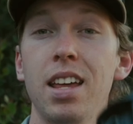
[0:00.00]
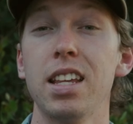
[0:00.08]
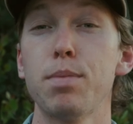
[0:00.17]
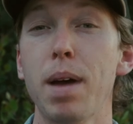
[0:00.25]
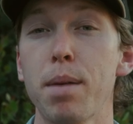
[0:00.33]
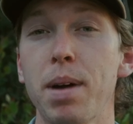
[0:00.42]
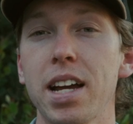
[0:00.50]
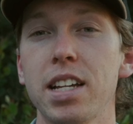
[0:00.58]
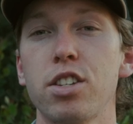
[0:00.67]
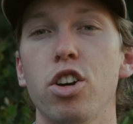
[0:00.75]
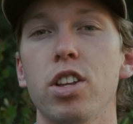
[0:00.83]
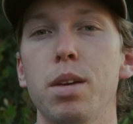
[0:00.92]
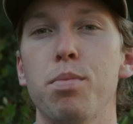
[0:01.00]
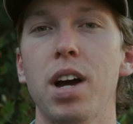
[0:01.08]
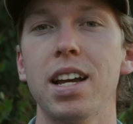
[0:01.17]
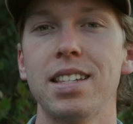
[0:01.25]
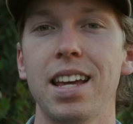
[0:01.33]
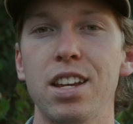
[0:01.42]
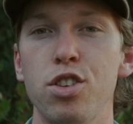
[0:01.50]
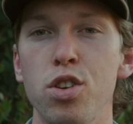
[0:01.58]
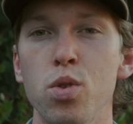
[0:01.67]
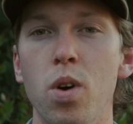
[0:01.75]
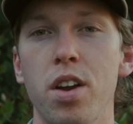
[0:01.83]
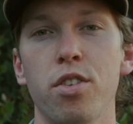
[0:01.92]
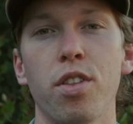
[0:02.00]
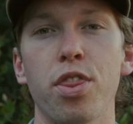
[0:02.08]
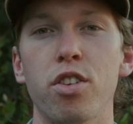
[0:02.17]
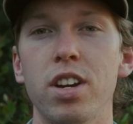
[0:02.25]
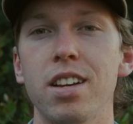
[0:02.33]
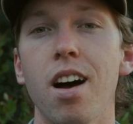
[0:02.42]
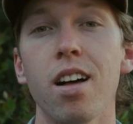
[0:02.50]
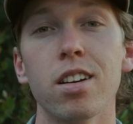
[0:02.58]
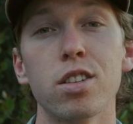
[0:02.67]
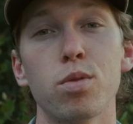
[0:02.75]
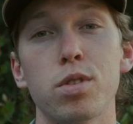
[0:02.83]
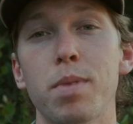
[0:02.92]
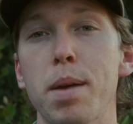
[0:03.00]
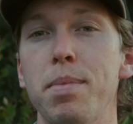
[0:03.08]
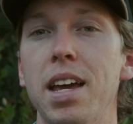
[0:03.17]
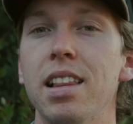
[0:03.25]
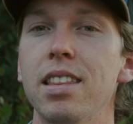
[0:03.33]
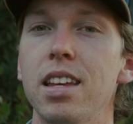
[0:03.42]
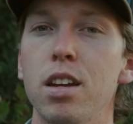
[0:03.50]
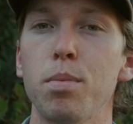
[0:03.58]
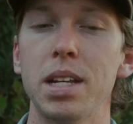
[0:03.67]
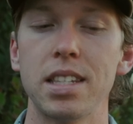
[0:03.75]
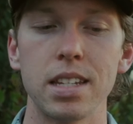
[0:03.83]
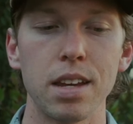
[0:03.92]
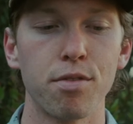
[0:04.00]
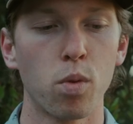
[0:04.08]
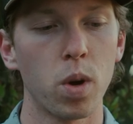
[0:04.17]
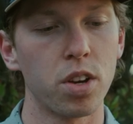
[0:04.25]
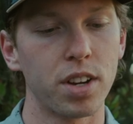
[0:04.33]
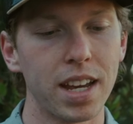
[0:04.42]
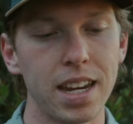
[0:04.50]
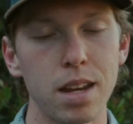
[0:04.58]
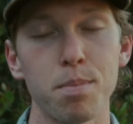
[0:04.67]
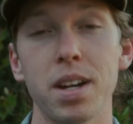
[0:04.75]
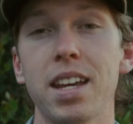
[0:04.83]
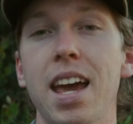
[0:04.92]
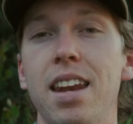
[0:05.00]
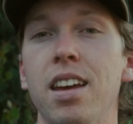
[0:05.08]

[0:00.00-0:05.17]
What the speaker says: This backpack is currently priced at $230, which might be a little bit steep for what you're getting, but again,